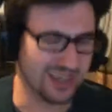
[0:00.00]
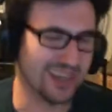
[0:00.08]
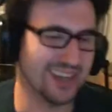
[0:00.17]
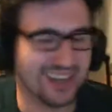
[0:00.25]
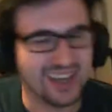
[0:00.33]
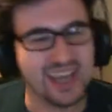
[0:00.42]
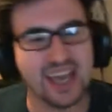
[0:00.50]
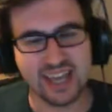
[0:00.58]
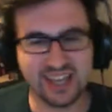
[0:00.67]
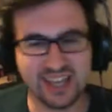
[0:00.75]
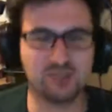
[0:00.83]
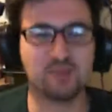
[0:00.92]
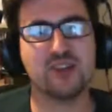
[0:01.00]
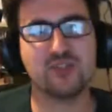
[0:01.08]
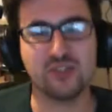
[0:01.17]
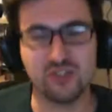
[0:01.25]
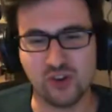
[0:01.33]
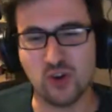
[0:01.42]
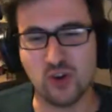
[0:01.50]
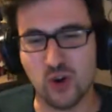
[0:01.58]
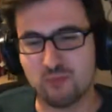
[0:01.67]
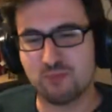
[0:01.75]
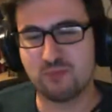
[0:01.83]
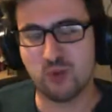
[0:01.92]
is
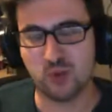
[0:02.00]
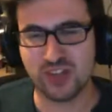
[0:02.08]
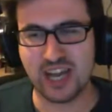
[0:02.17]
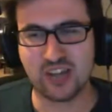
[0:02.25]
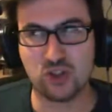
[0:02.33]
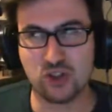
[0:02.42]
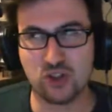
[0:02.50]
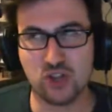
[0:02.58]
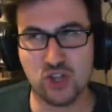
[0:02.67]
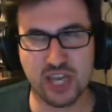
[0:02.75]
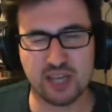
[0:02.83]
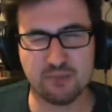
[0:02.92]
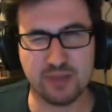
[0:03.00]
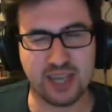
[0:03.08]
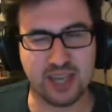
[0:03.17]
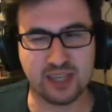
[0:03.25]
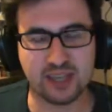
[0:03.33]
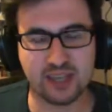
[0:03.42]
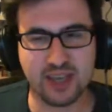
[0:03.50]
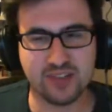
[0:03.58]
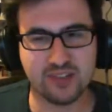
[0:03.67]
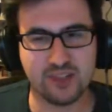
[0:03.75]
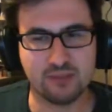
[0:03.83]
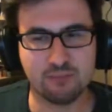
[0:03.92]

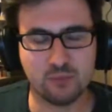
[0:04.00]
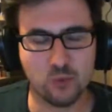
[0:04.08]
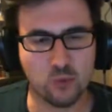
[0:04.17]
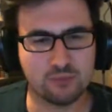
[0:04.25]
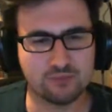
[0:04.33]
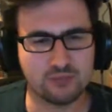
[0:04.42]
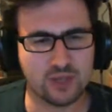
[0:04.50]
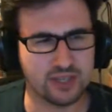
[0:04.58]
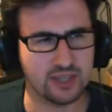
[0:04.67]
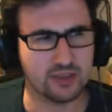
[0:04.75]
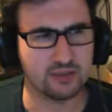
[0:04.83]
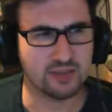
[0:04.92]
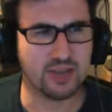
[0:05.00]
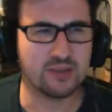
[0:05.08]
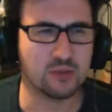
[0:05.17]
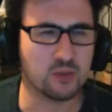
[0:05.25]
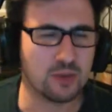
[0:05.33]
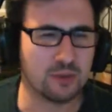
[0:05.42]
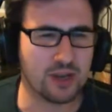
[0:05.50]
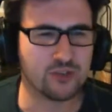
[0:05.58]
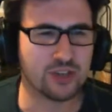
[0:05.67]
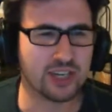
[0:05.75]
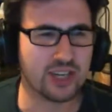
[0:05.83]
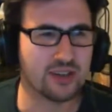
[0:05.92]
patreon.com/JBInc84, I think. David, what's my Patreon again?
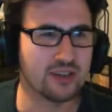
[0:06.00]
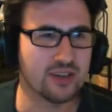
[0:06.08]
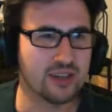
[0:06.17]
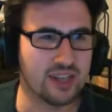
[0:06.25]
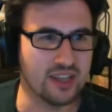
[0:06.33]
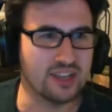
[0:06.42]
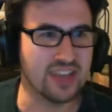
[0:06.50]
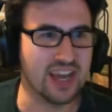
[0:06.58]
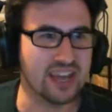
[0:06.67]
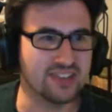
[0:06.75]
It is that, isn't it?